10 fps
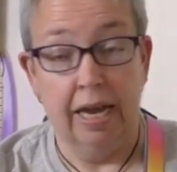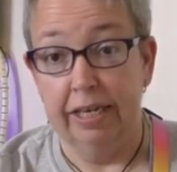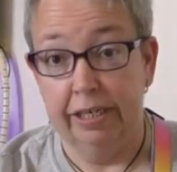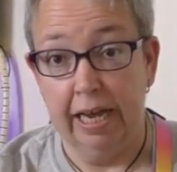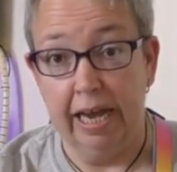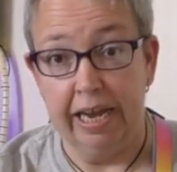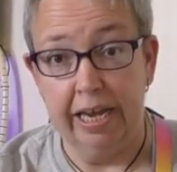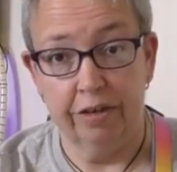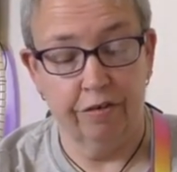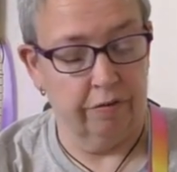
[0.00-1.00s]
and tie
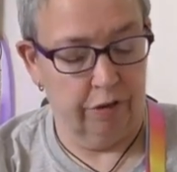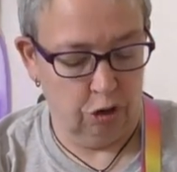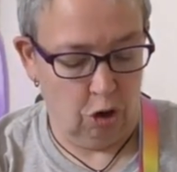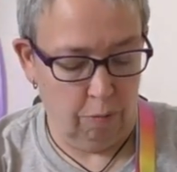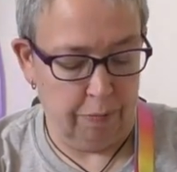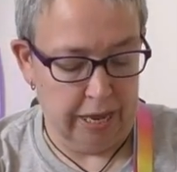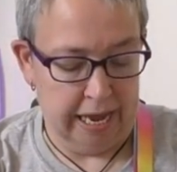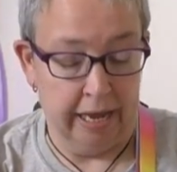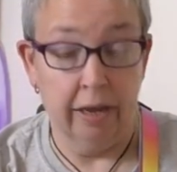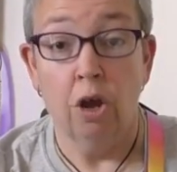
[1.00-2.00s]
it around the top
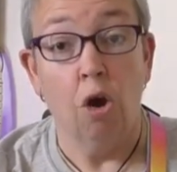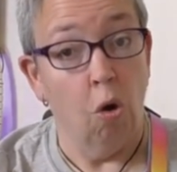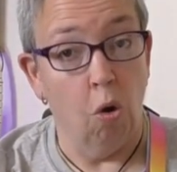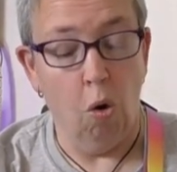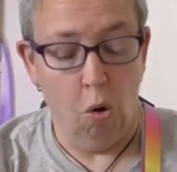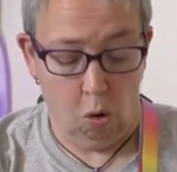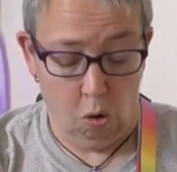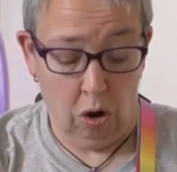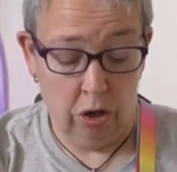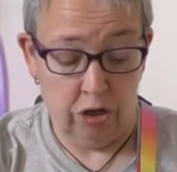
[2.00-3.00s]
there,
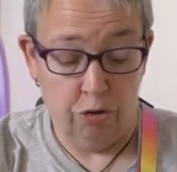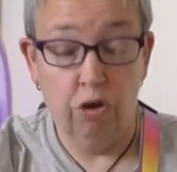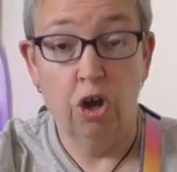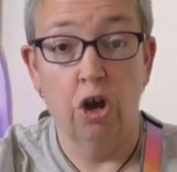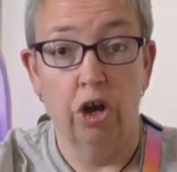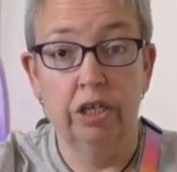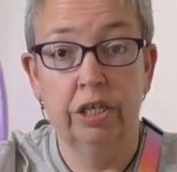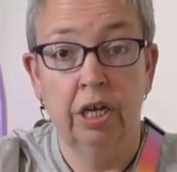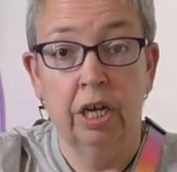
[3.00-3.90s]
or you could,